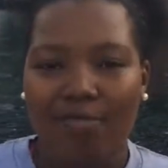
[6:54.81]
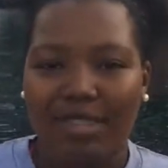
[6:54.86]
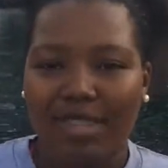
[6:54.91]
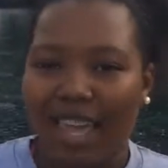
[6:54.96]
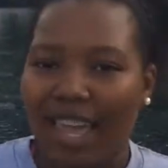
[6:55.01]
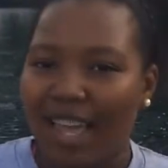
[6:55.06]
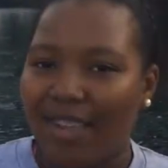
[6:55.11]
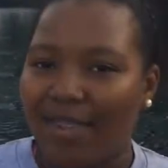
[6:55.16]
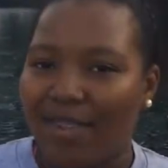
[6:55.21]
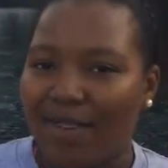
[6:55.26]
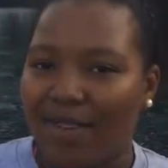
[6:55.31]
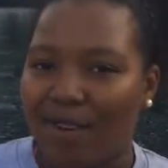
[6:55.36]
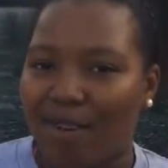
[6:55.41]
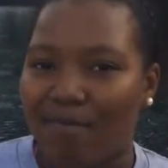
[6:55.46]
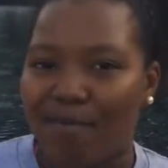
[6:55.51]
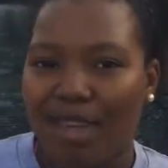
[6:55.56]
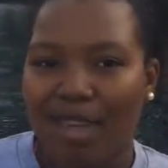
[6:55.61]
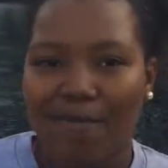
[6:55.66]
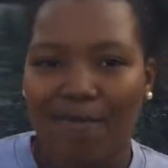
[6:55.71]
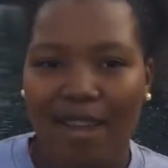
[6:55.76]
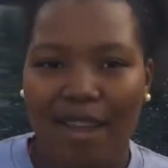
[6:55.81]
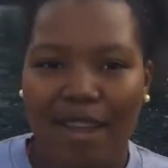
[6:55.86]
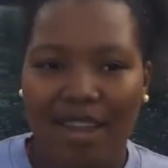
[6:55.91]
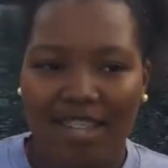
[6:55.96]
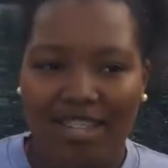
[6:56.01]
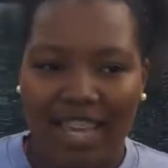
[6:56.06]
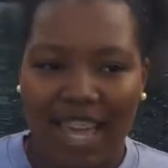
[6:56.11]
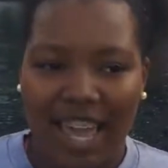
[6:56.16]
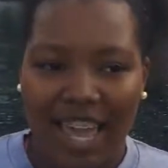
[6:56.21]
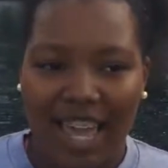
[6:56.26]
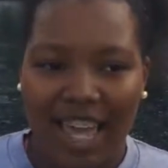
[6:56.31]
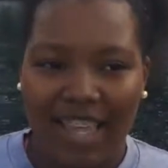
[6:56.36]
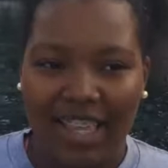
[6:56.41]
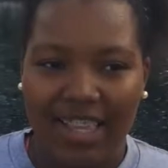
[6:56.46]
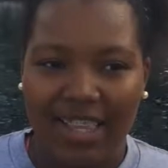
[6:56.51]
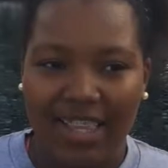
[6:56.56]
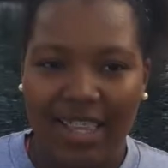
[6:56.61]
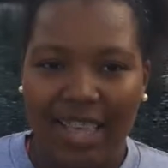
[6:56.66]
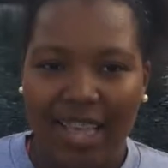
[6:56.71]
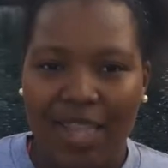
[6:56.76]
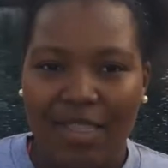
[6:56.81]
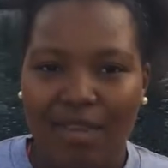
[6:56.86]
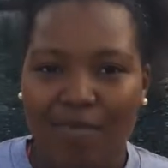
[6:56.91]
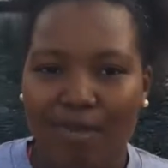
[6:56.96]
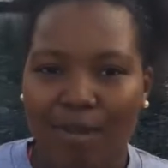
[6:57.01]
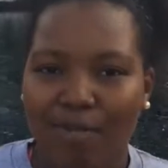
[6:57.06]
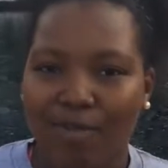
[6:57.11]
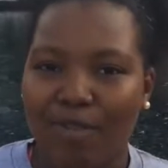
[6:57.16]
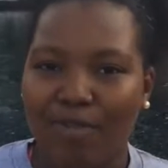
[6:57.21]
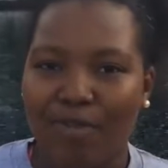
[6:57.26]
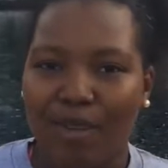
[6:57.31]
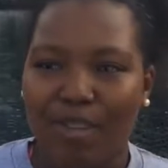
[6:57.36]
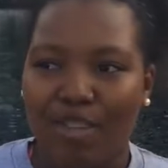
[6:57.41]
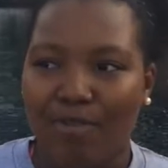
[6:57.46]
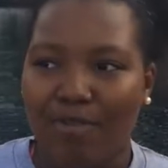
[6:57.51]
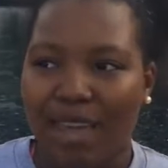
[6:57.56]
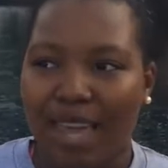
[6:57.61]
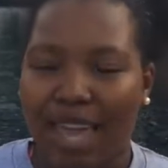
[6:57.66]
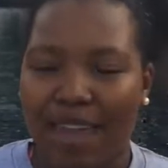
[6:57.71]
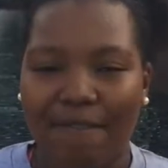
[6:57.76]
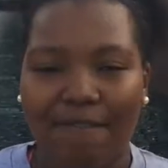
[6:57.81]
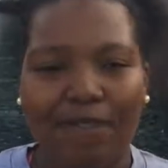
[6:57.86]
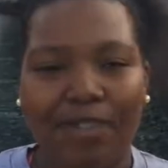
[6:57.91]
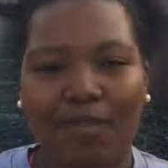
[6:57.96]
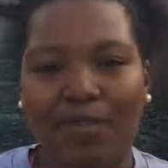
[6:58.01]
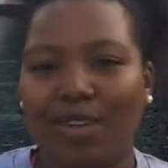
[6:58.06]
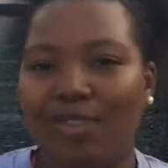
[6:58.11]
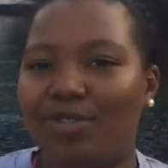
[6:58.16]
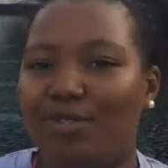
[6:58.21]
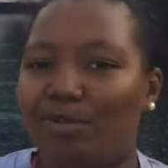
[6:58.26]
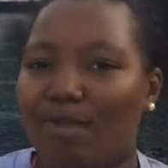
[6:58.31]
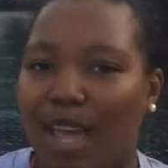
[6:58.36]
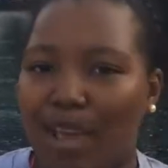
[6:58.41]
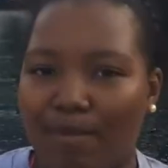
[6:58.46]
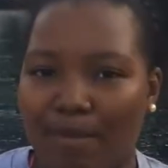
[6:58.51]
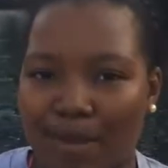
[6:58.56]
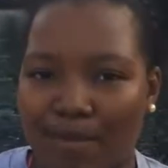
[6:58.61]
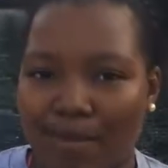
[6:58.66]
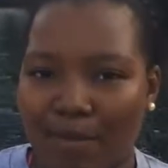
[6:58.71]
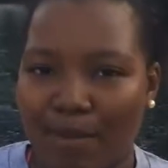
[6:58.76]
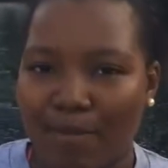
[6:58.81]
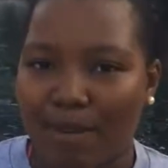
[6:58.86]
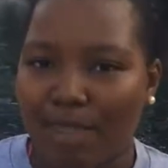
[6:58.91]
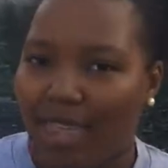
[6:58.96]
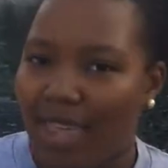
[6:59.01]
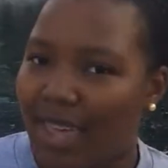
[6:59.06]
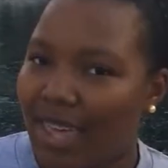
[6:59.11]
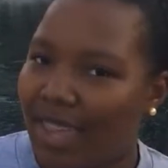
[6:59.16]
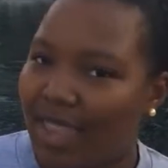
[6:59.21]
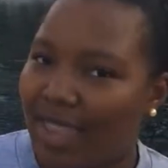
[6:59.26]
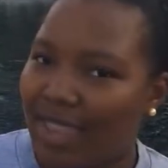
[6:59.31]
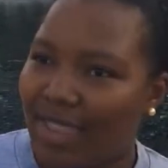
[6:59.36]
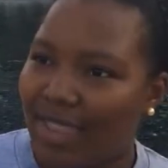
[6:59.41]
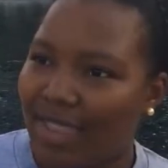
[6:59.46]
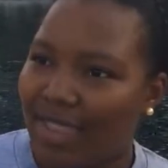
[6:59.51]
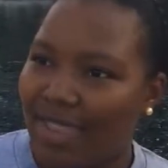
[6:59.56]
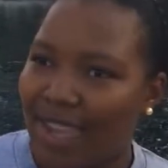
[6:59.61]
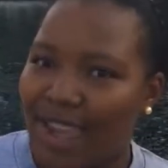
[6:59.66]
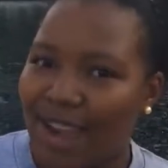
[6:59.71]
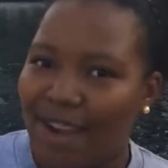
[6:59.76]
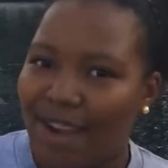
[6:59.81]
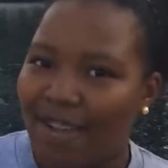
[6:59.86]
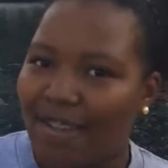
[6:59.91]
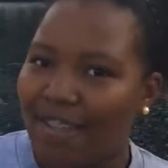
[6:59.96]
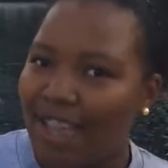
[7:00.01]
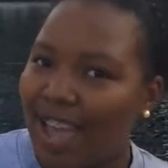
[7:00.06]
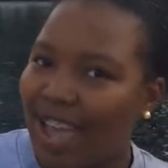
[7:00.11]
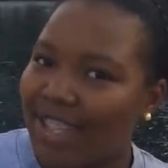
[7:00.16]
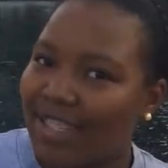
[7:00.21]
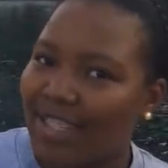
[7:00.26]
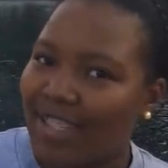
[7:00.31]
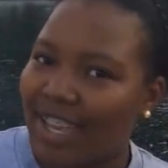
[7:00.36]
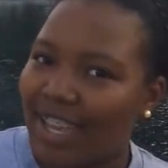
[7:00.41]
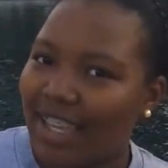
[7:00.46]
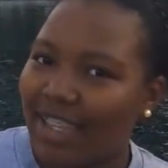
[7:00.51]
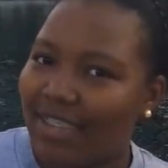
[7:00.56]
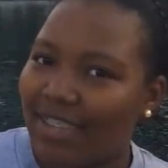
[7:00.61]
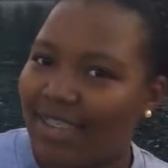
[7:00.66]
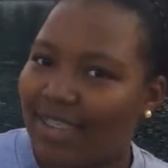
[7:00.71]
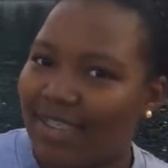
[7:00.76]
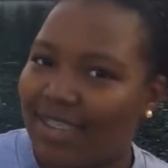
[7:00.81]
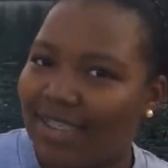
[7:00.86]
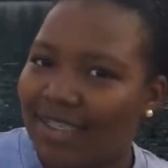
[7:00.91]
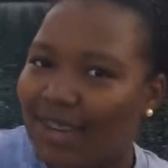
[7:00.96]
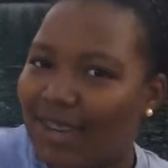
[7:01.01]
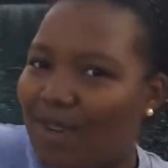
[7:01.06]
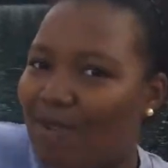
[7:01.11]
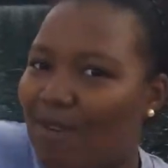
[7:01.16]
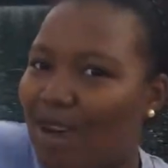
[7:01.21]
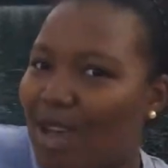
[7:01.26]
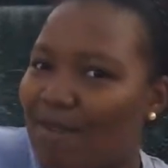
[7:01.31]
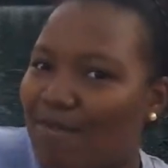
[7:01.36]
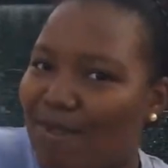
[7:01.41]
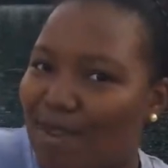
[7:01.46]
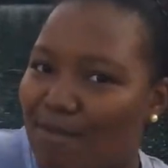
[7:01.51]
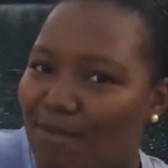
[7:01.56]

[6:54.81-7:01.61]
Scandal or Being Mary Jane, the people who are supposed to be influential black people, but then they're side chicks to white